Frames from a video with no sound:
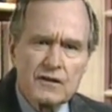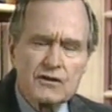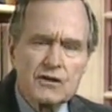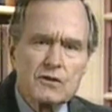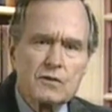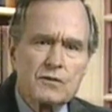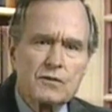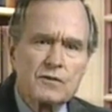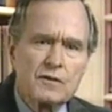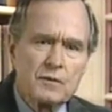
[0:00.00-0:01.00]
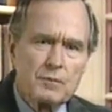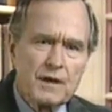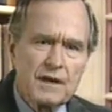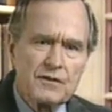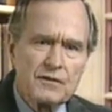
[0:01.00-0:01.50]
to choose
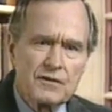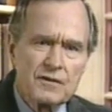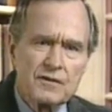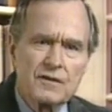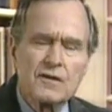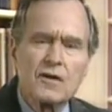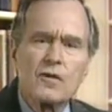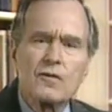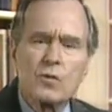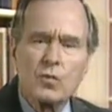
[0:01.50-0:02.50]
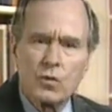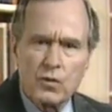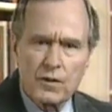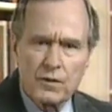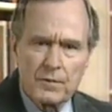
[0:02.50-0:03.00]
peace over
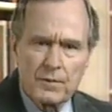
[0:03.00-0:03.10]
war.